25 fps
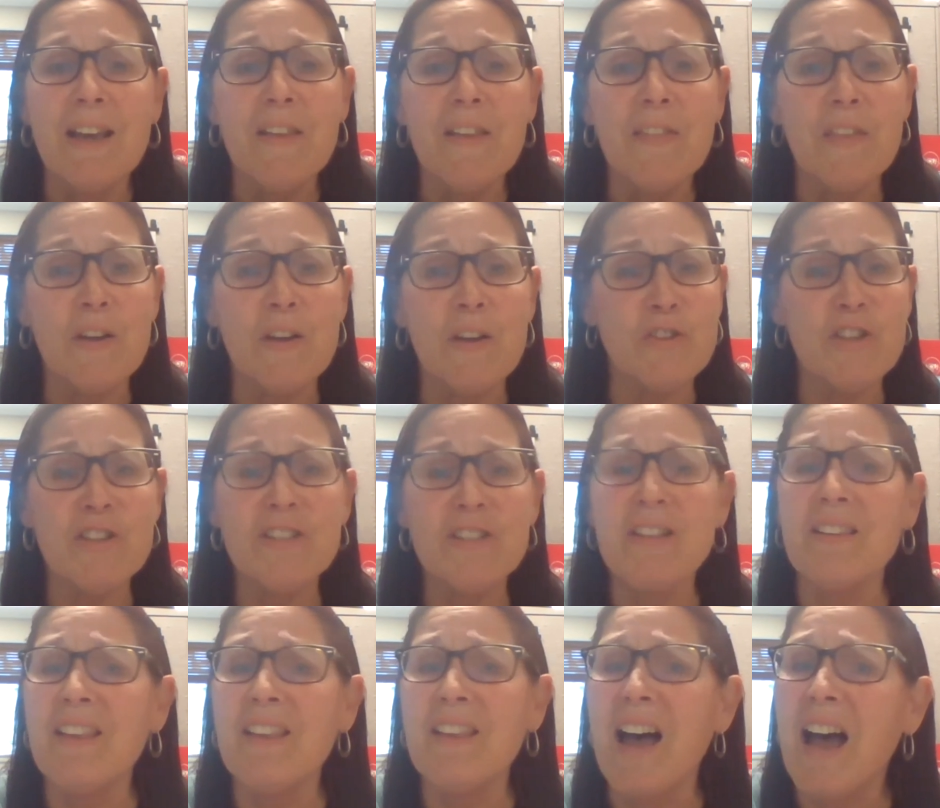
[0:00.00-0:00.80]
There's
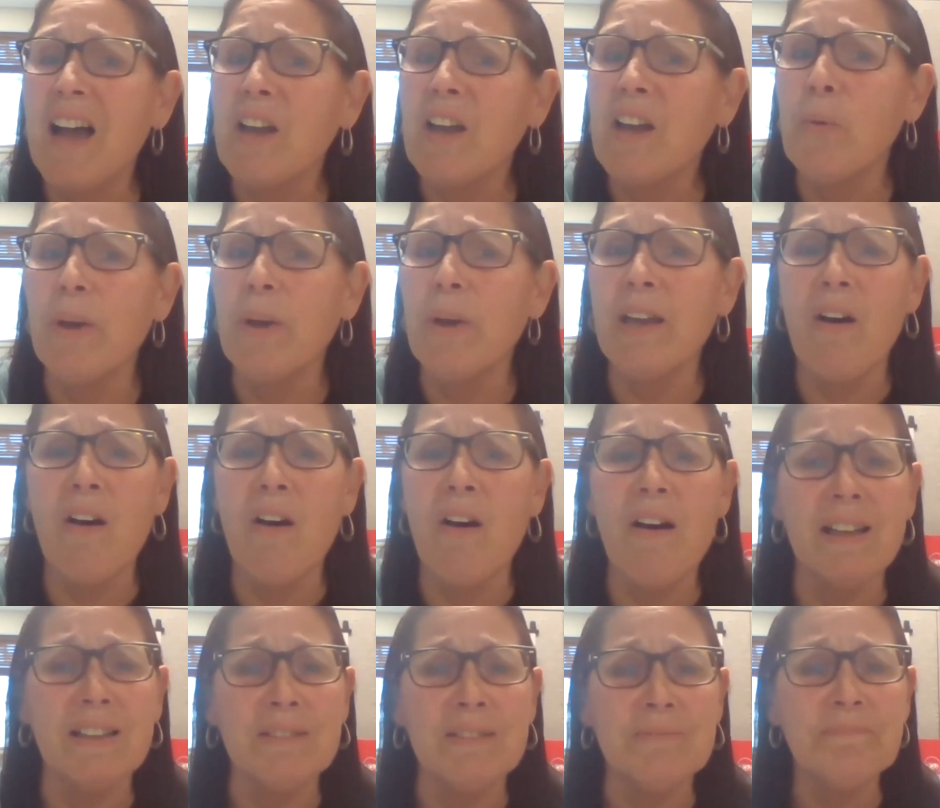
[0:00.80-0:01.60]
just a lot going
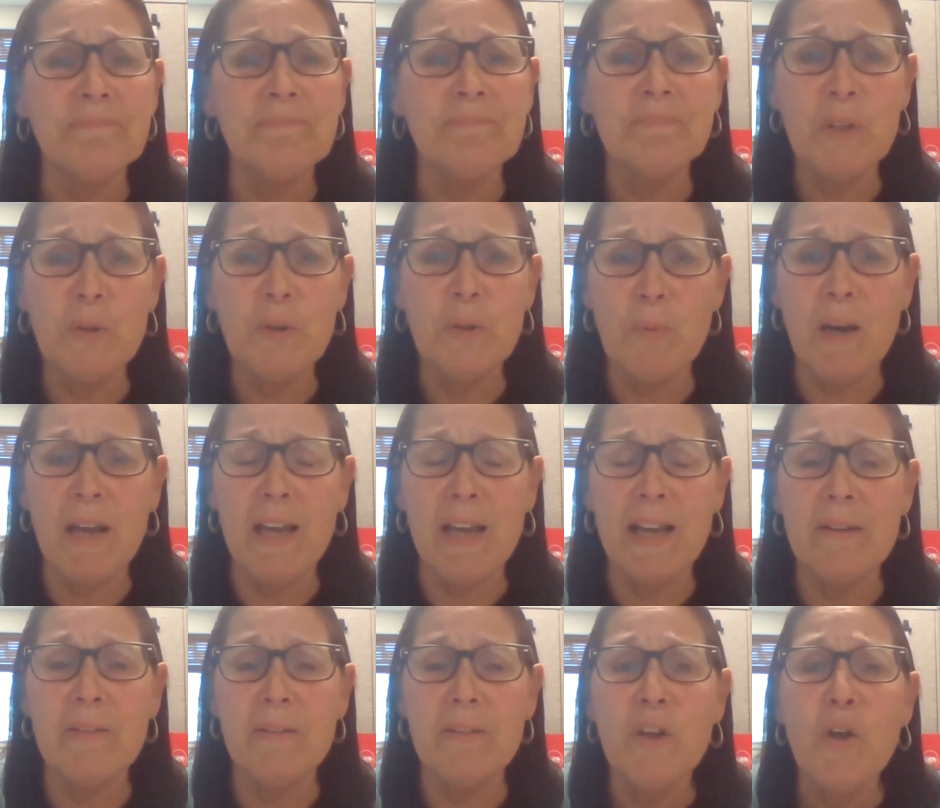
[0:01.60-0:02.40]
on,
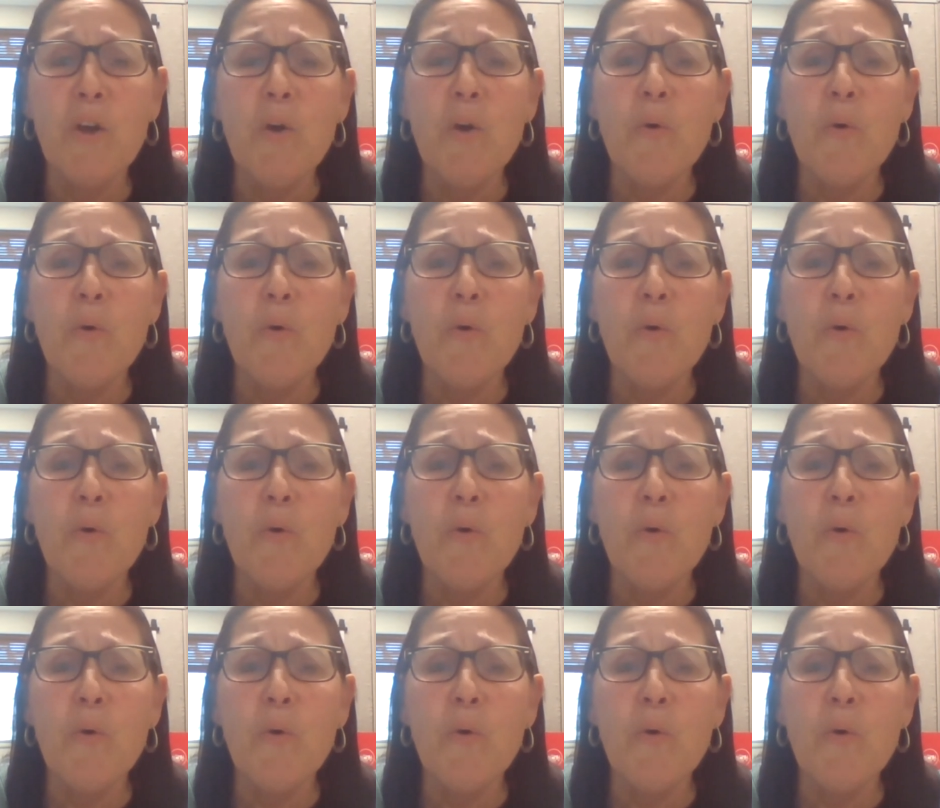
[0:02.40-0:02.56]
right?